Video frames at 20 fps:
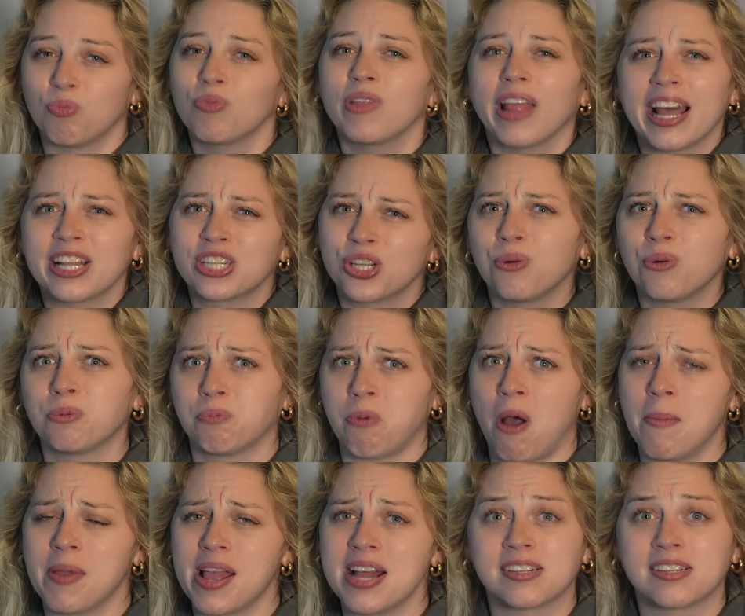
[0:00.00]
The answer was
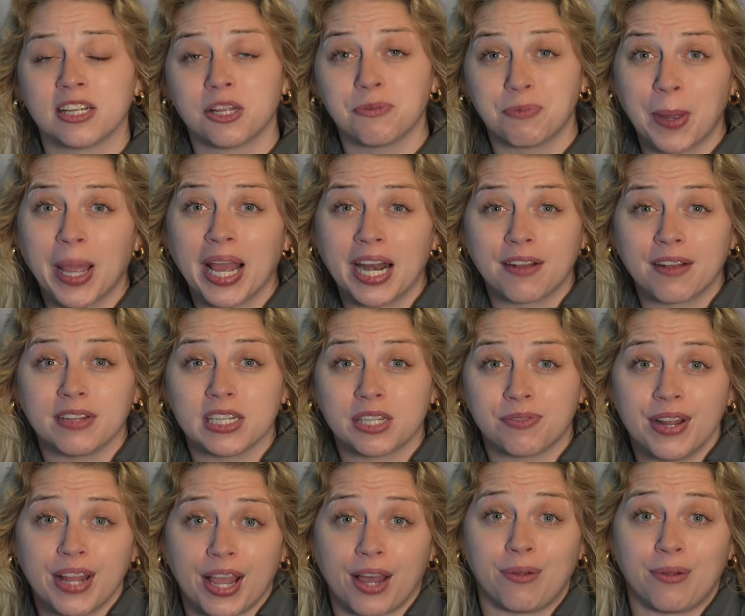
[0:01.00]
probably yes at the beginning of this
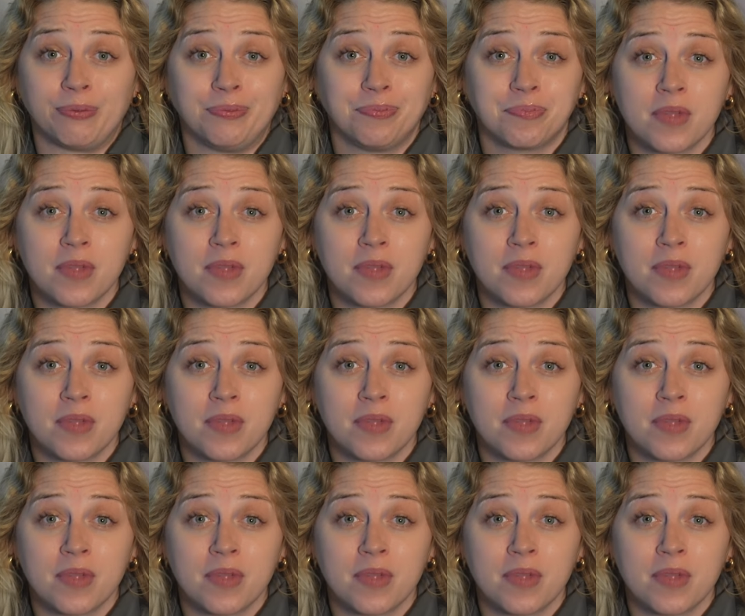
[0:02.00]
video.